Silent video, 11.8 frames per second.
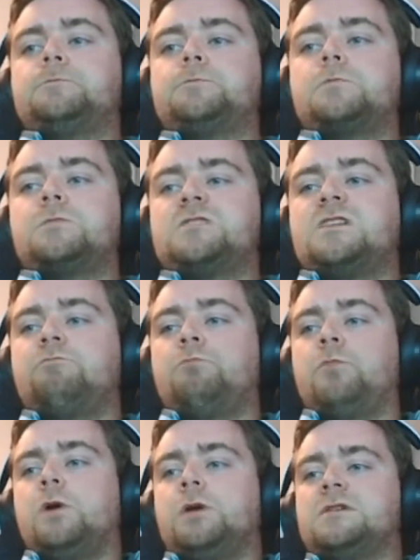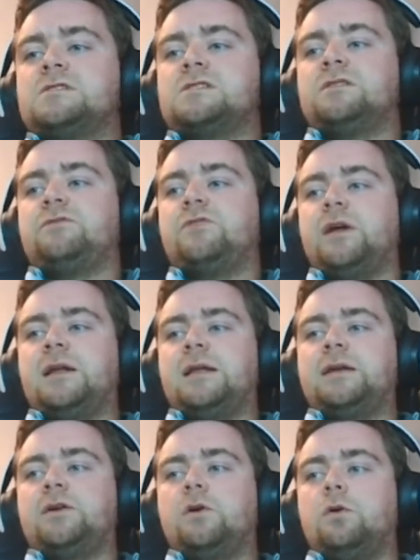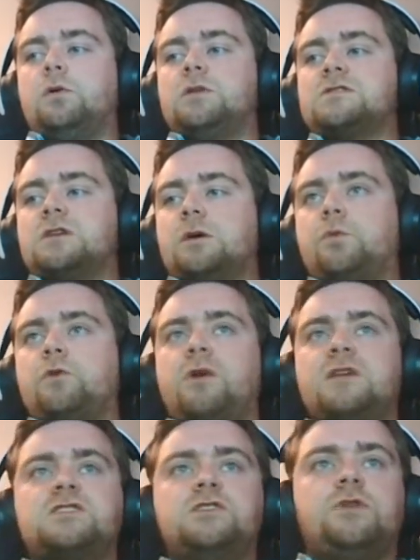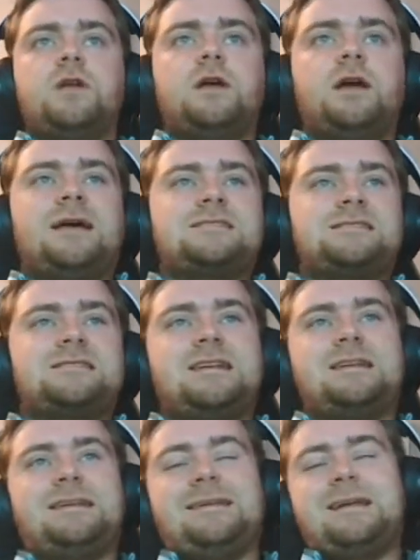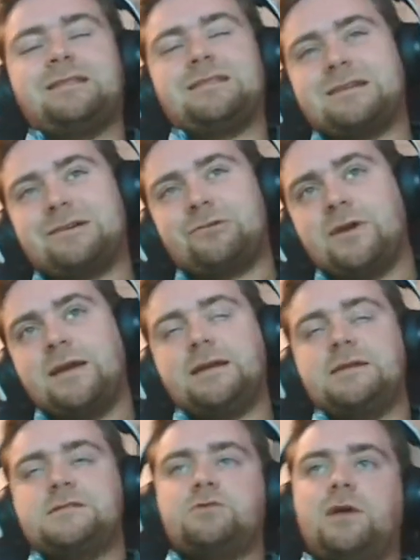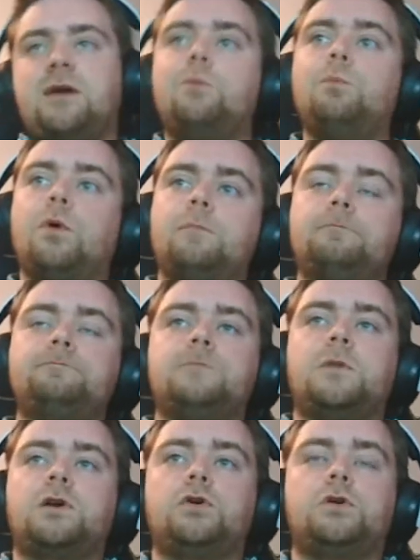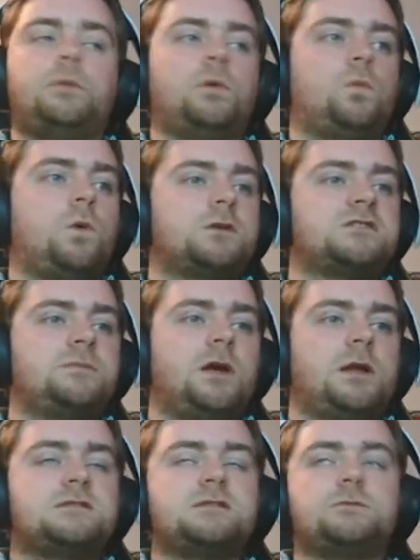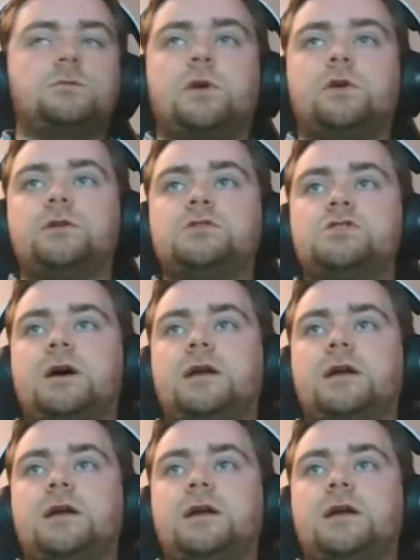7 birdies in the final 8 holes, so we rescued, as I said, not the greatest round, but it could have been worse, to be honest. We could have shot